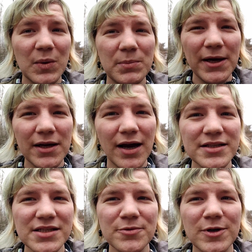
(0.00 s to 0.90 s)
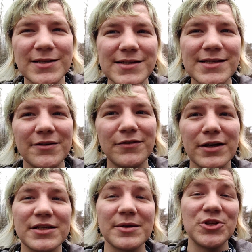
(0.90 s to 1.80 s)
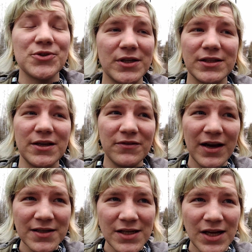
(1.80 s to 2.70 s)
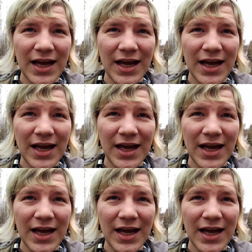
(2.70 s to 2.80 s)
But I just wanted to see if I could demonstrate the effect,